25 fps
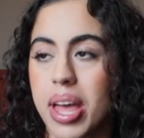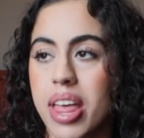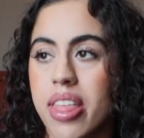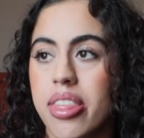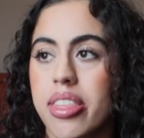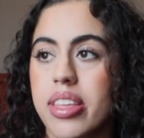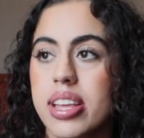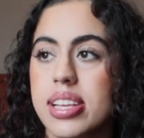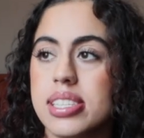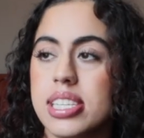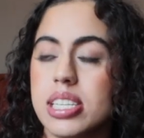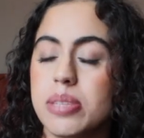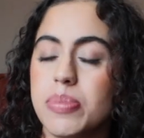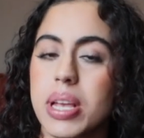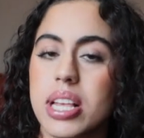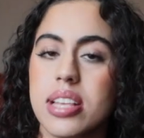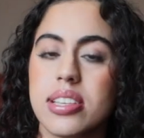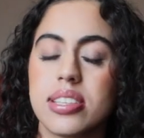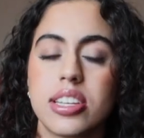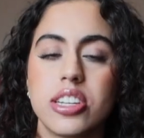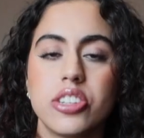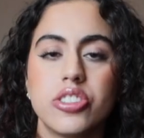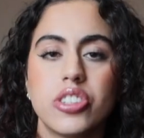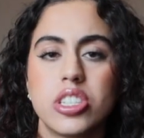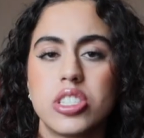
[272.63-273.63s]
And this is
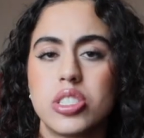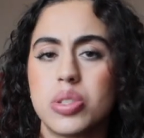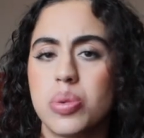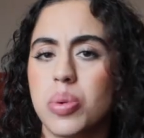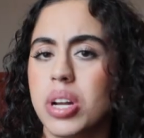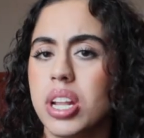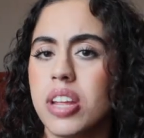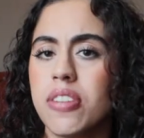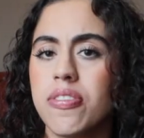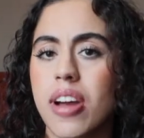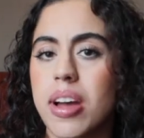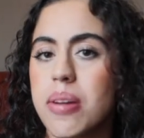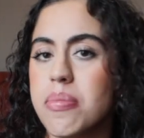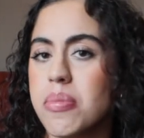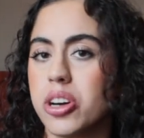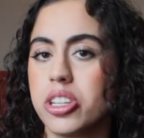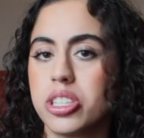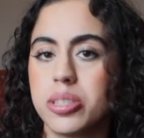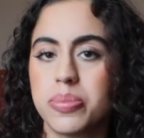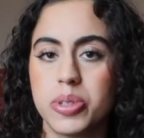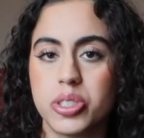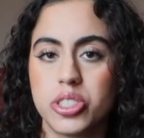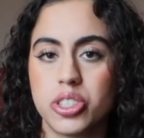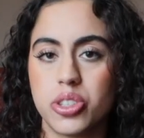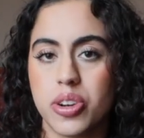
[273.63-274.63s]
basically just 25
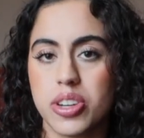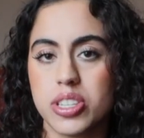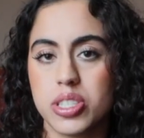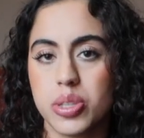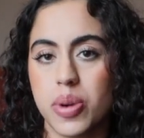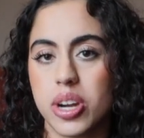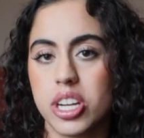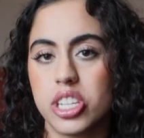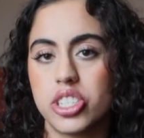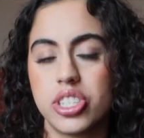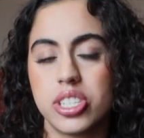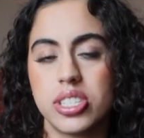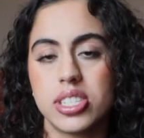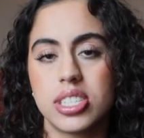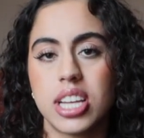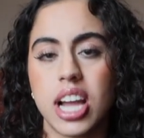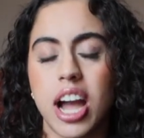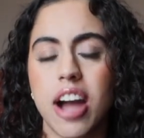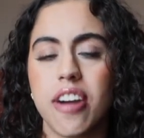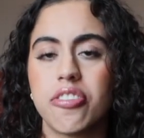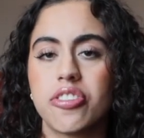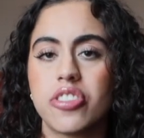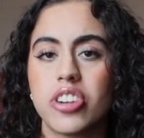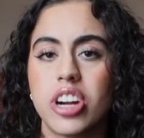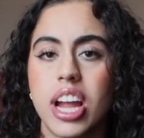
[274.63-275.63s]
multiple choice questions
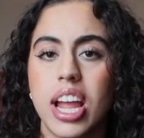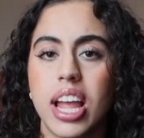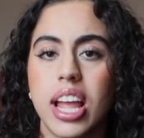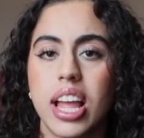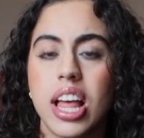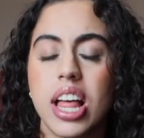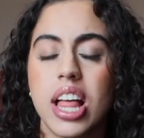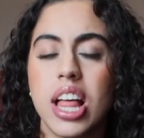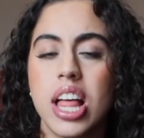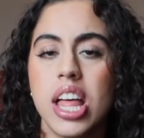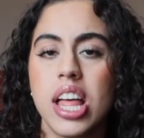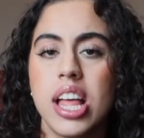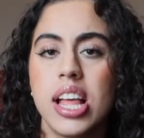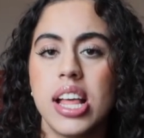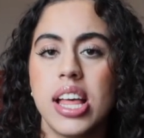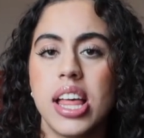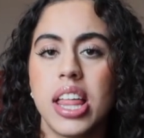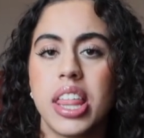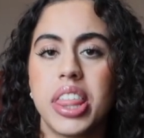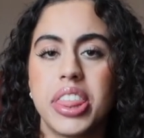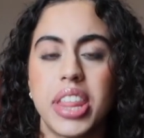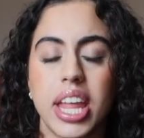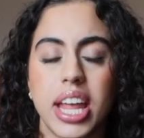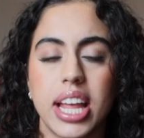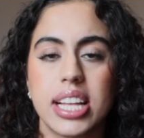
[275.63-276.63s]
covering
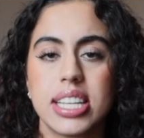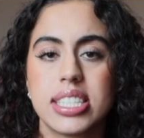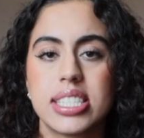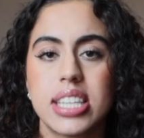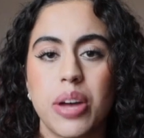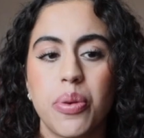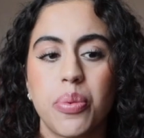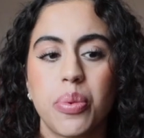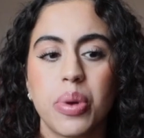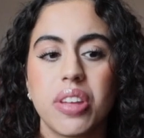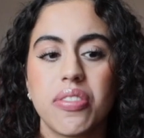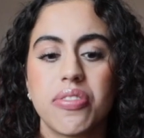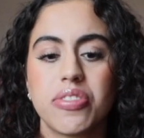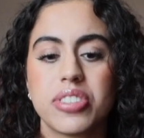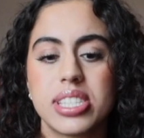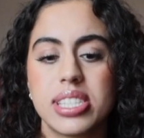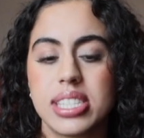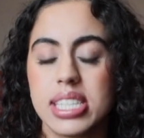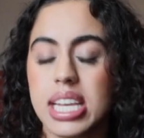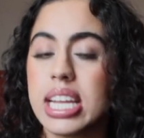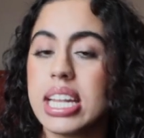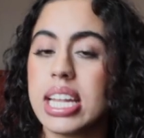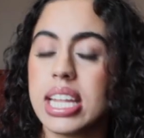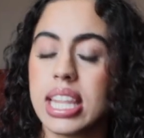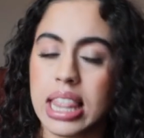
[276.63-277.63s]
things that we've
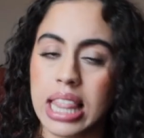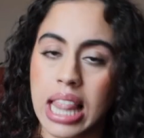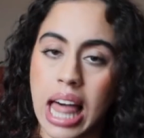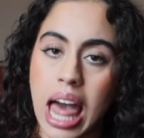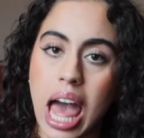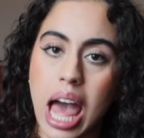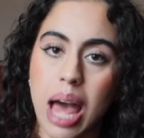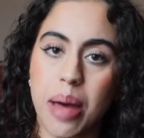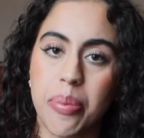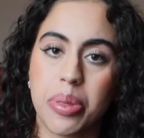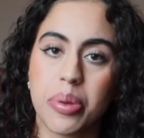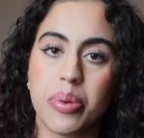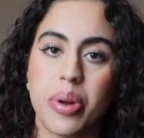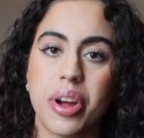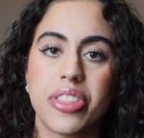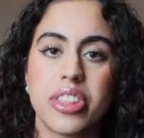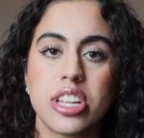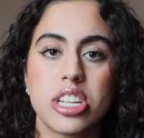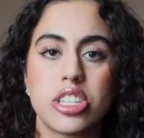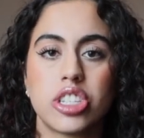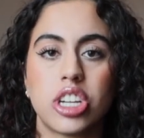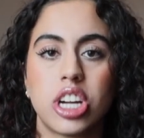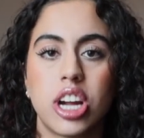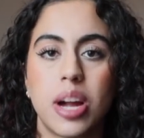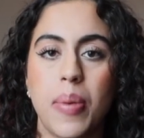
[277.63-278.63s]
seen in lab throughout
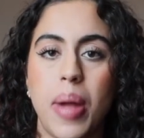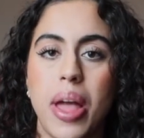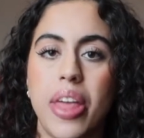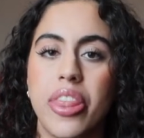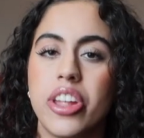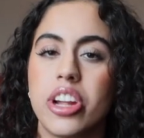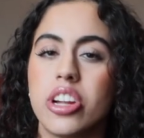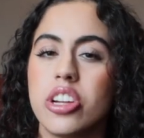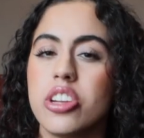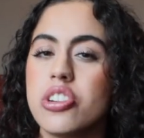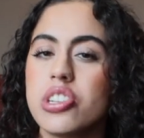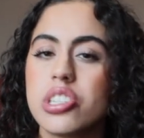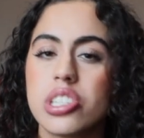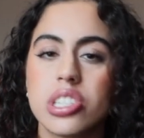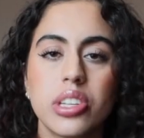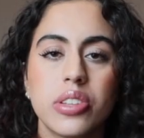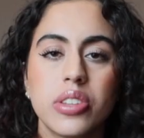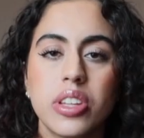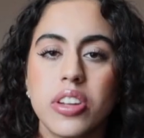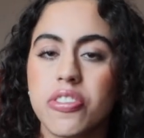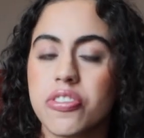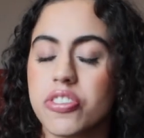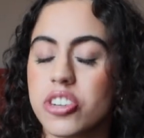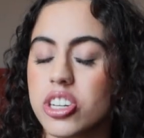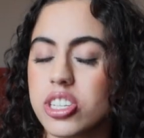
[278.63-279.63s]
the term. And they're usually
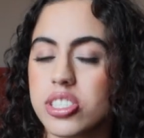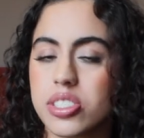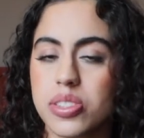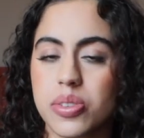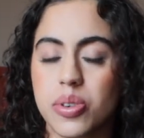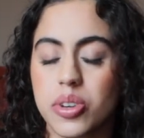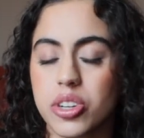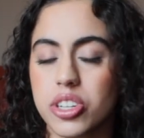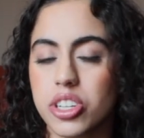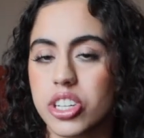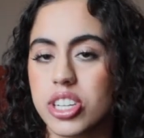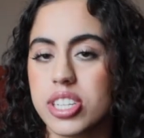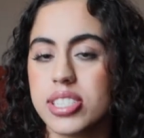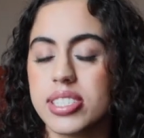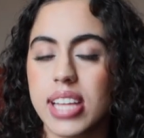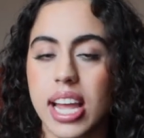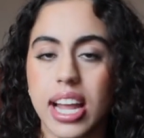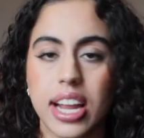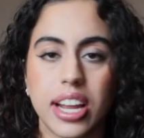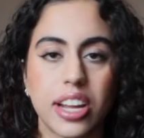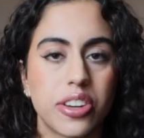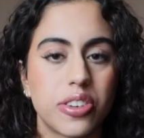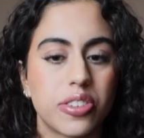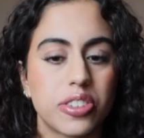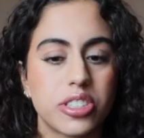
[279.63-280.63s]
only first order or
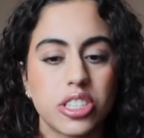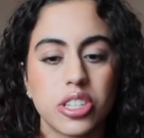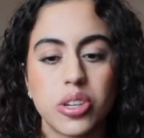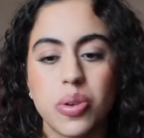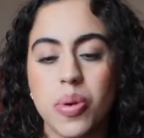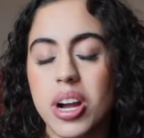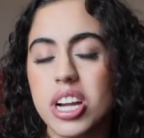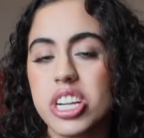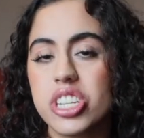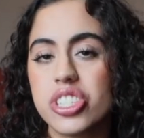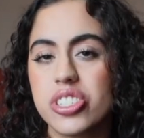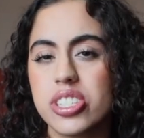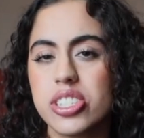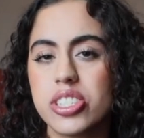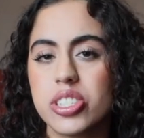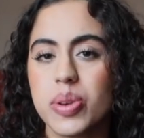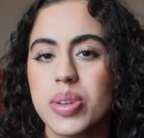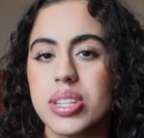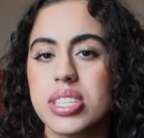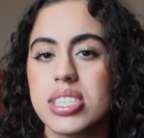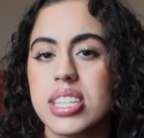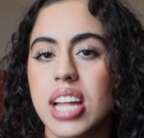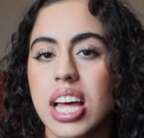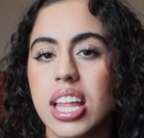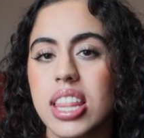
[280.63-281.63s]
second order questions. So
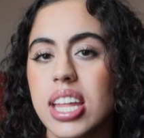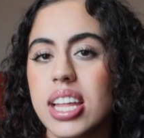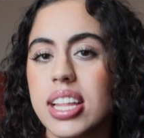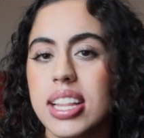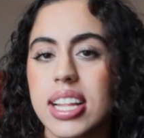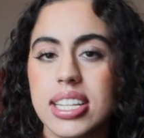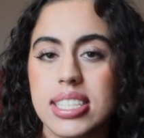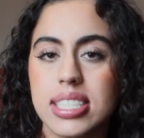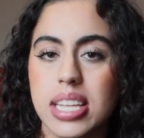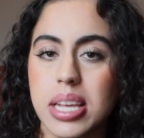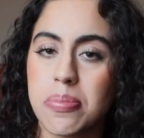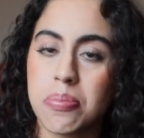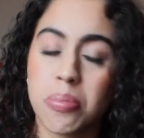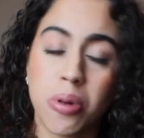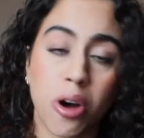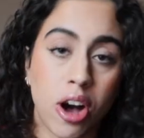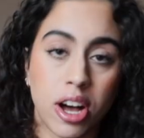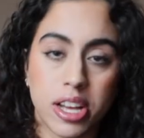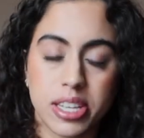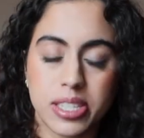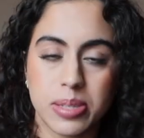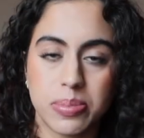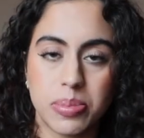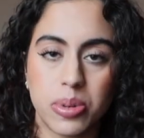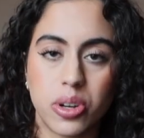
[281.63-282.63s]
it's nothing that's
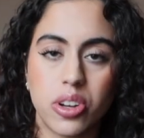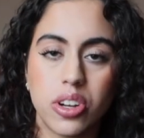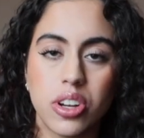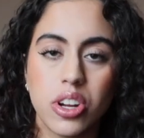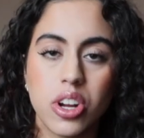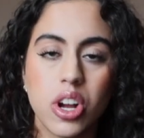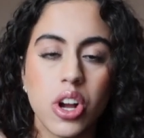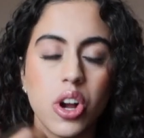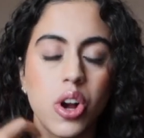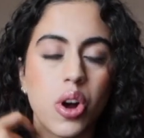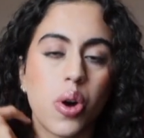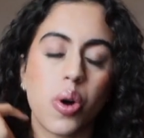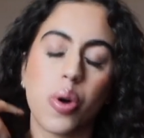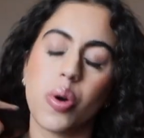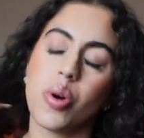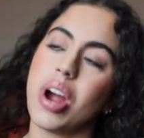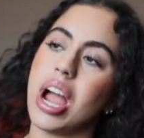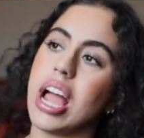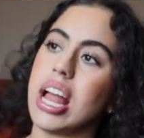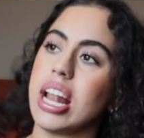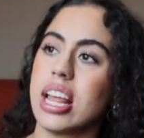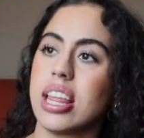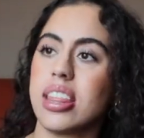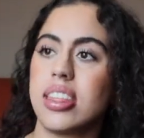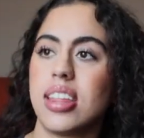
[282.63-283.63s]
impossible or
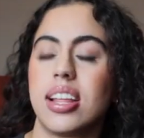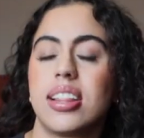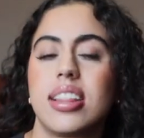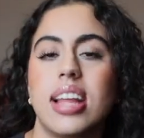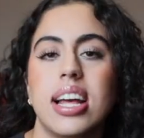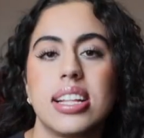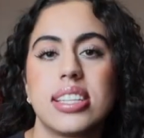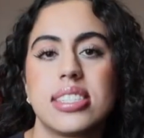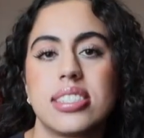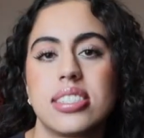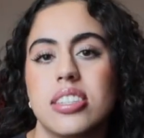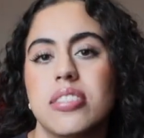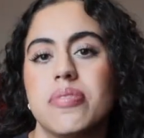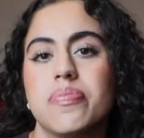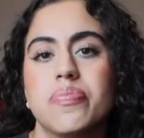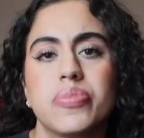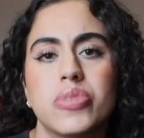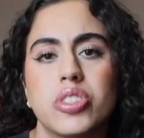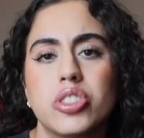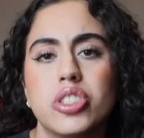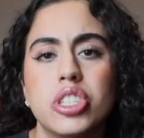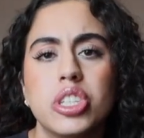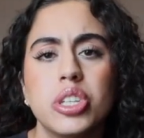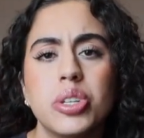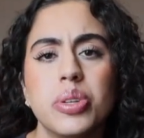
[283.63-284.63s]
anything that's
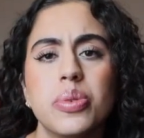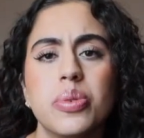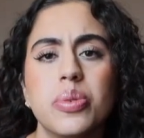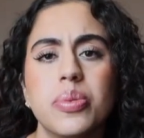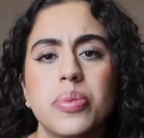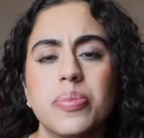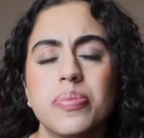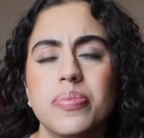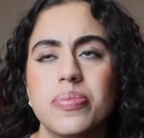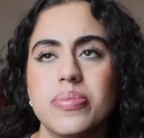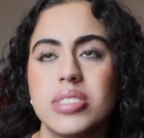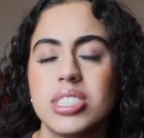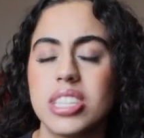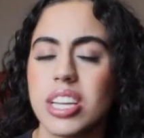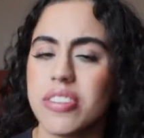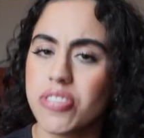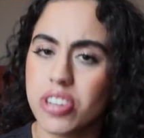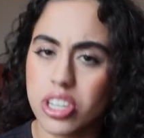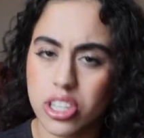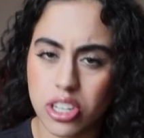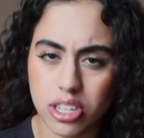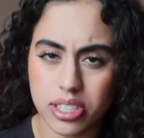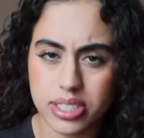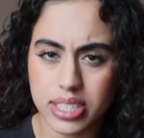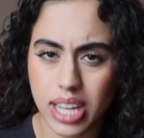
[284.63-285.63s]
too
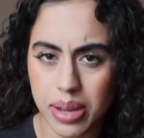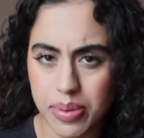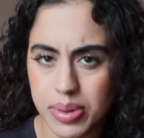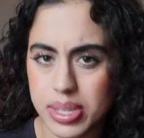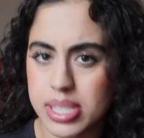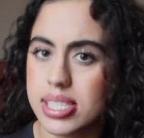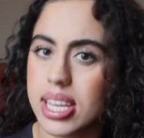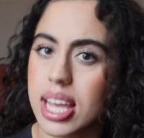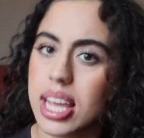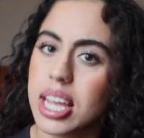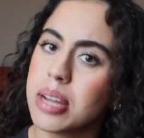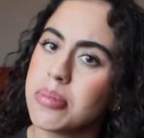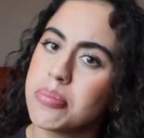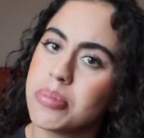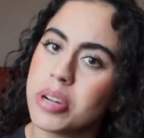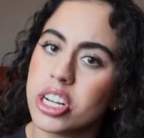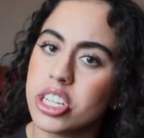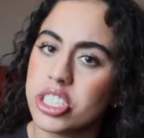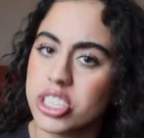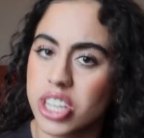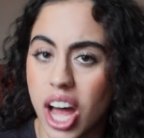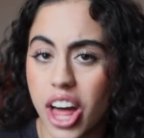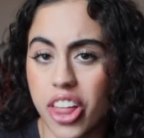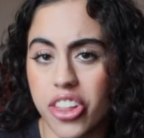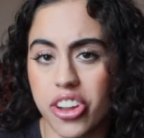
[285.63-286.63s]
difficult, I would say,
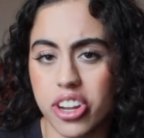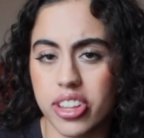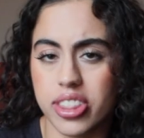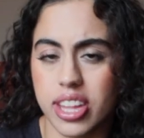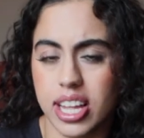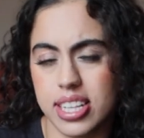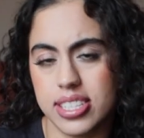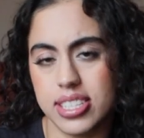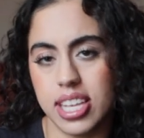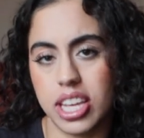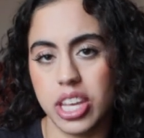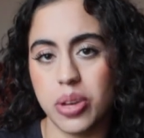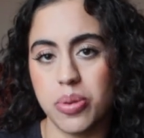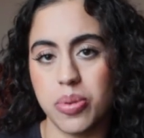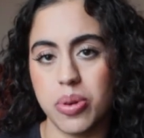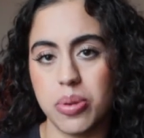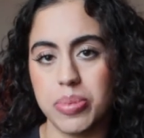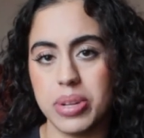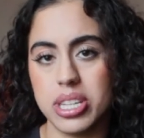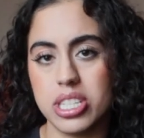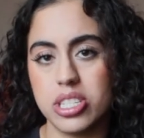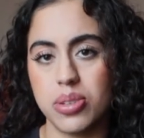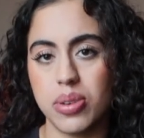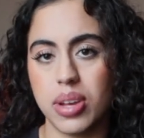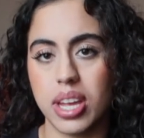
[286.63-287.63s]
compared to other things that you will
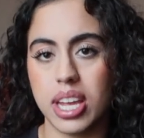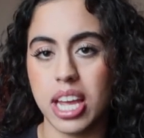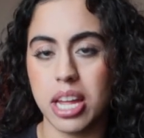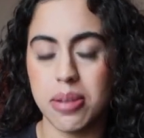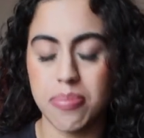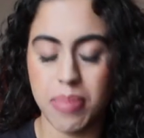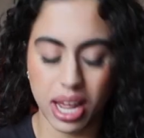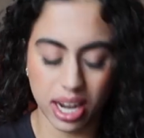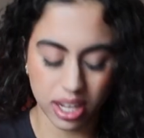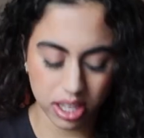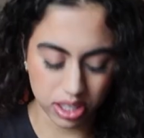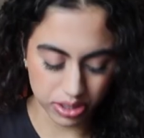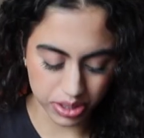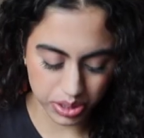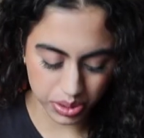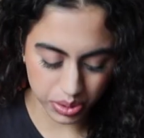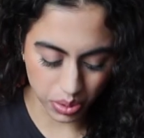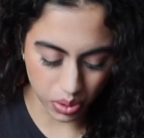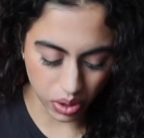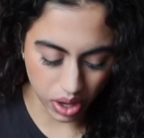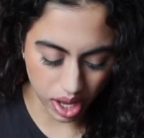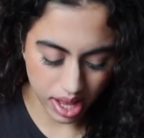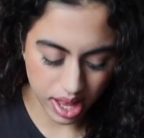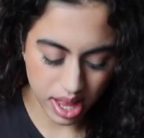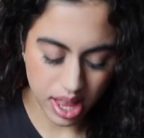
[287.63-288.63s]
be doing in medical
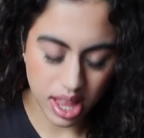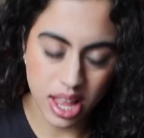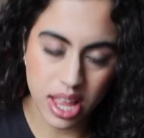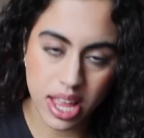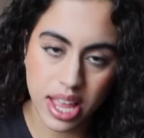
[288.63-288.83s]
school.